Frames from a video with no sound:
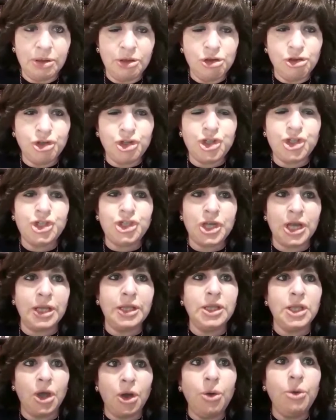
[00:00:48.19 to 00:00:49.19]

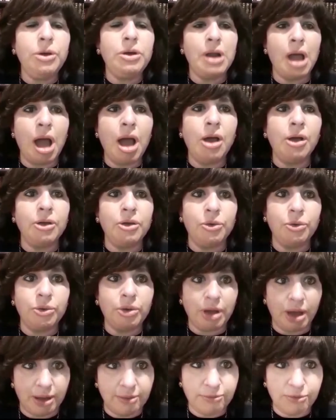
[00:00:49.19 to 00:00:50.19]
Shelo nahagu
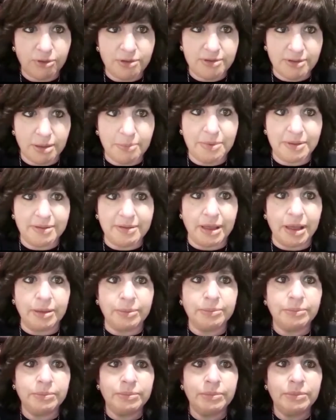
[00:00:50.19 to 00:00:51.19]
kavod ze
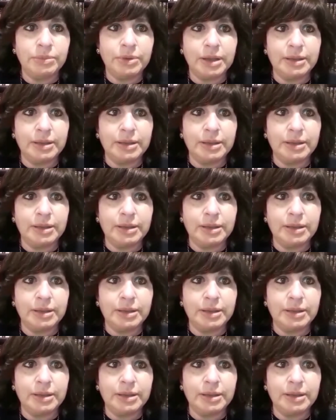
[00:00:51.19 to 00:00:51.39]
bazeh,